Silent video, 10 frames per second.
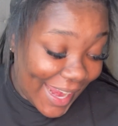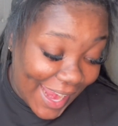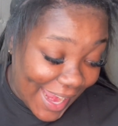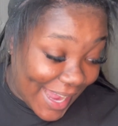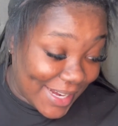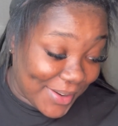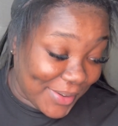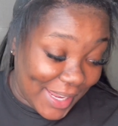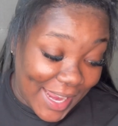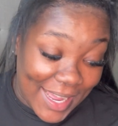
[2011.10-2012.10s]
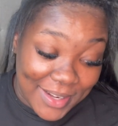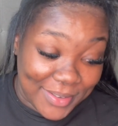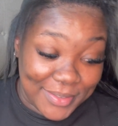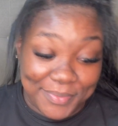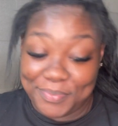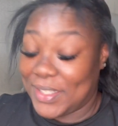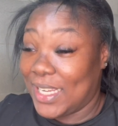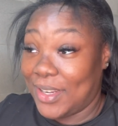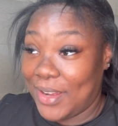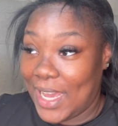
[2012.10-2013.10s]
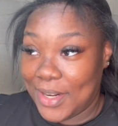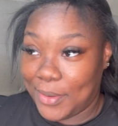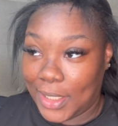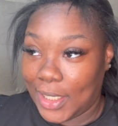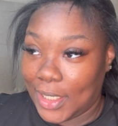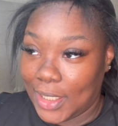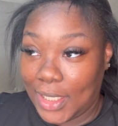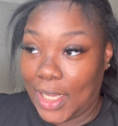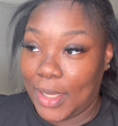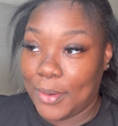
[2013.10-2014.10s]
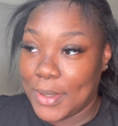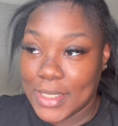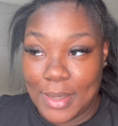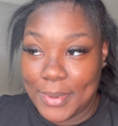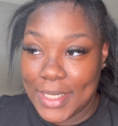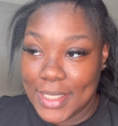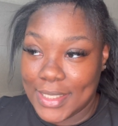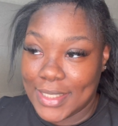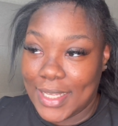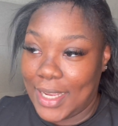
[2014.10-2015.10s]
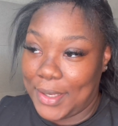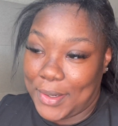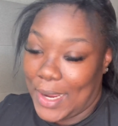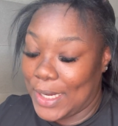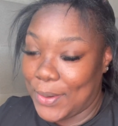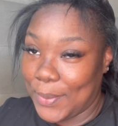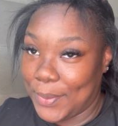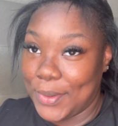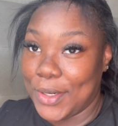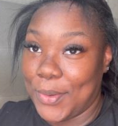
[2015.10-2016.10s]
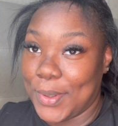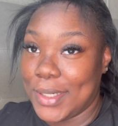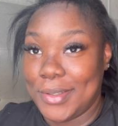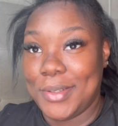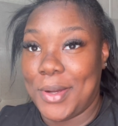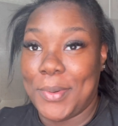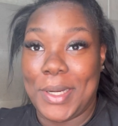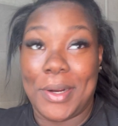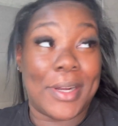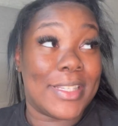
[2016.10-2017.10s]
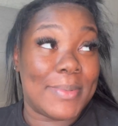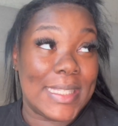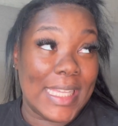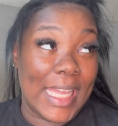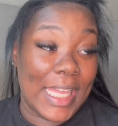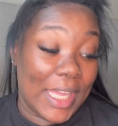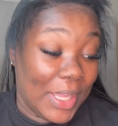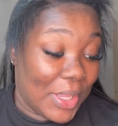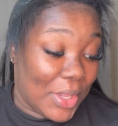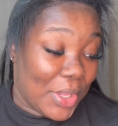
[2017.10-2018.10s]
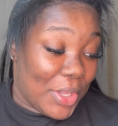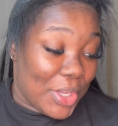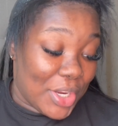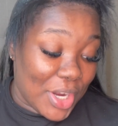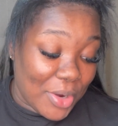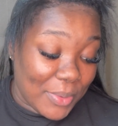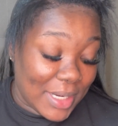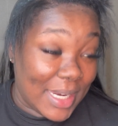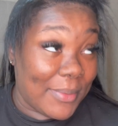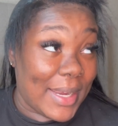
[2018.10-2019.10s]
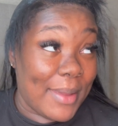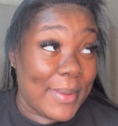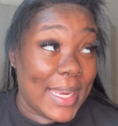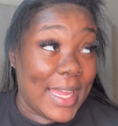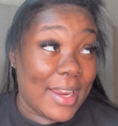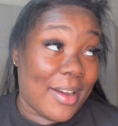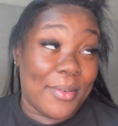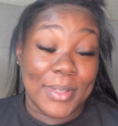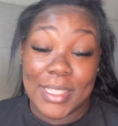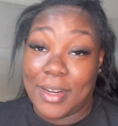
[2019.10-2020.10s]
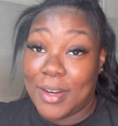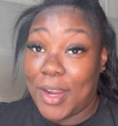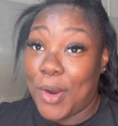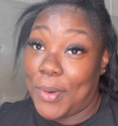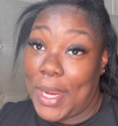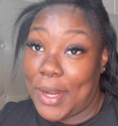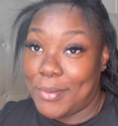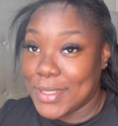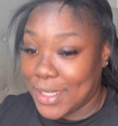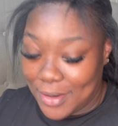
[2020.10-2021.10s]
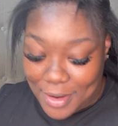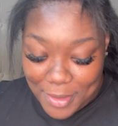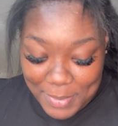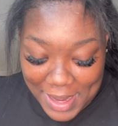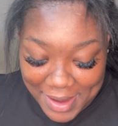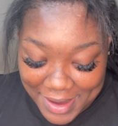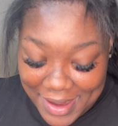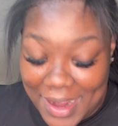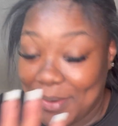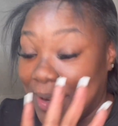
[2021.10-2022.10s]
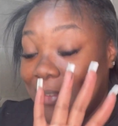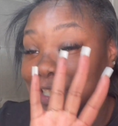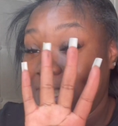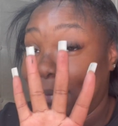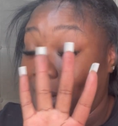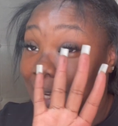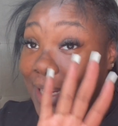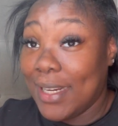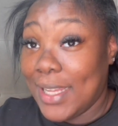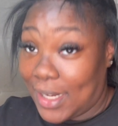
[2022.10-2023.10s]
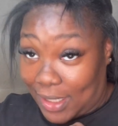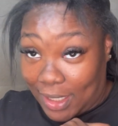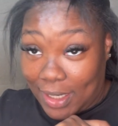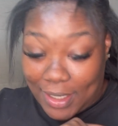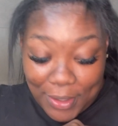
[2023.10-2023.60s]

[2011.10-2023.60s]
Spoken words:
I don't care. I don't care. Like, once I put this, like, you know, I know, you know what the girls be saying, you know, when they be like, oh, once a girl go red or once a girl go blind. I don't care a shit about none of it.